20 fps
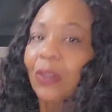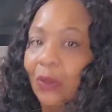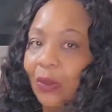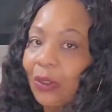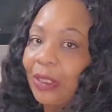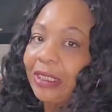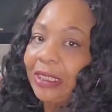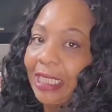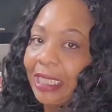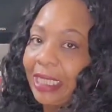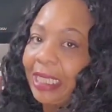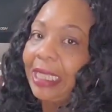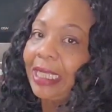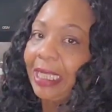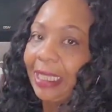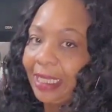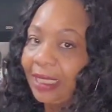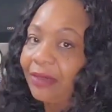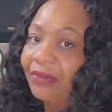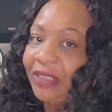all day,
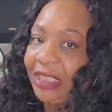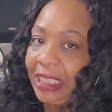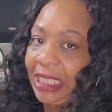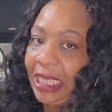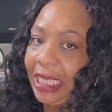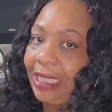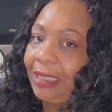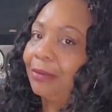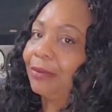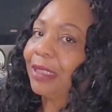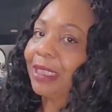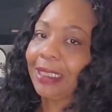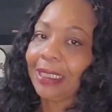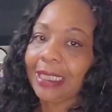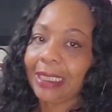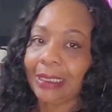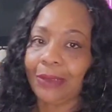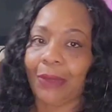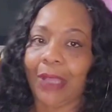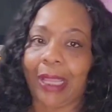every day. But
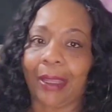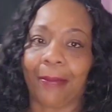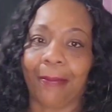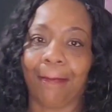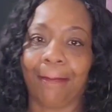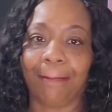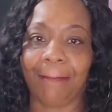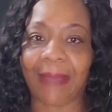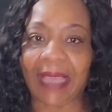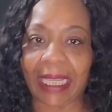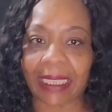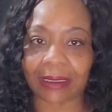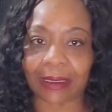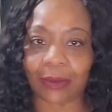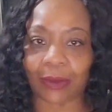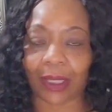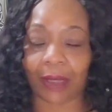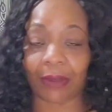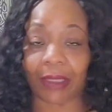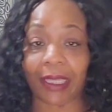anyway, back
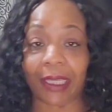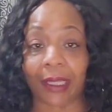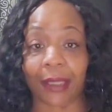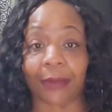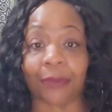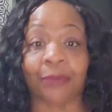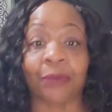to out here.